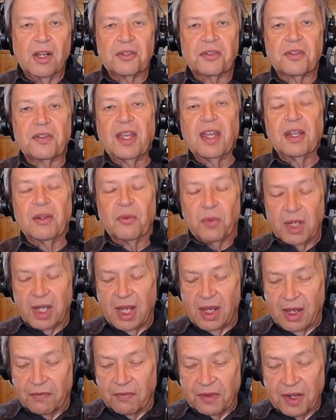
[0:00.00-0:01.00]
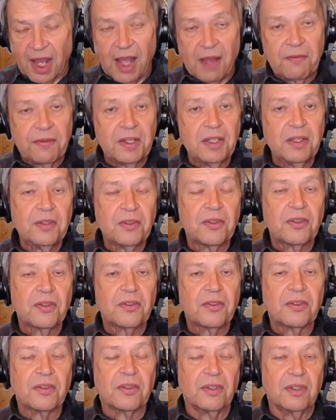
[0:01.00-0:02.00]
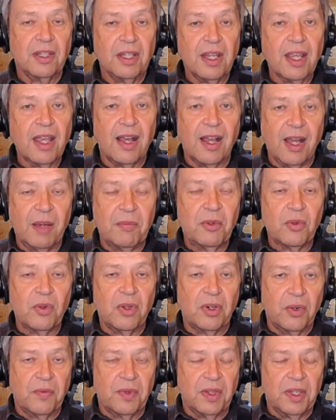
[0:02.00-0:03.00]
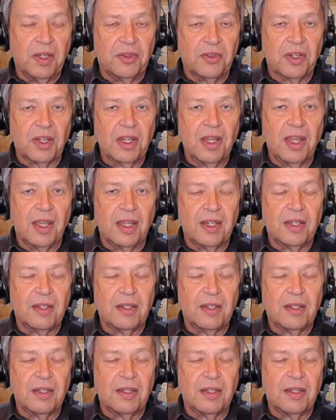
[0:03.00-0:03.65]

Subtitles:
Yeah, I'm going over these again, but we have confidence.